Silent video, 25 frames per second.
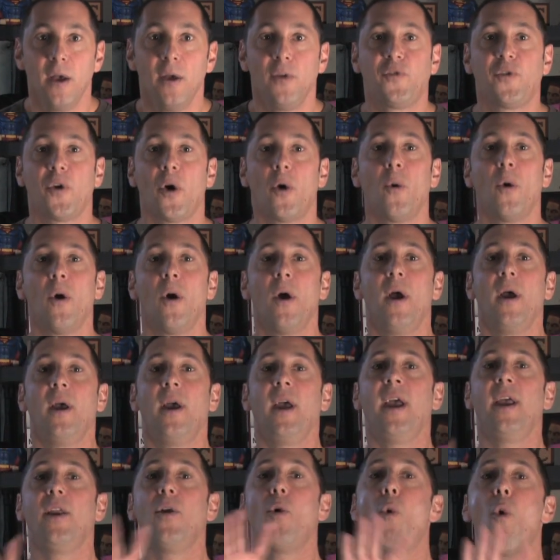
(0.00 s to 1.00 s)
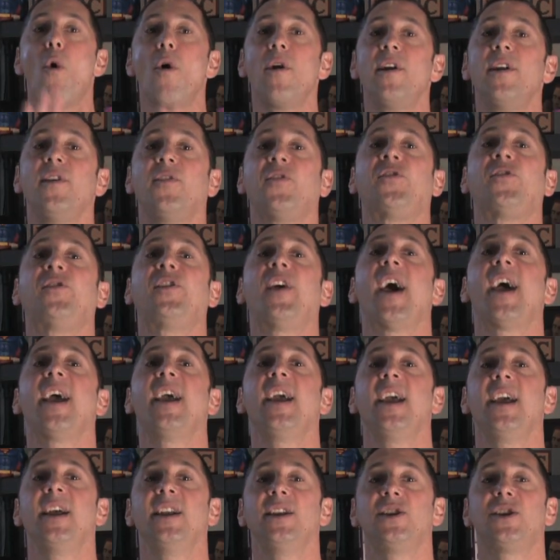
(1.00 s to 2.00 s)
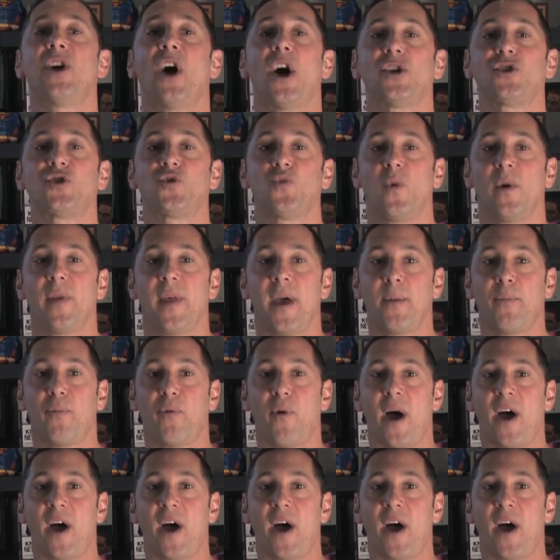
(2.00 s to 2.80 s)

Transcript: So in order to stay in touch with a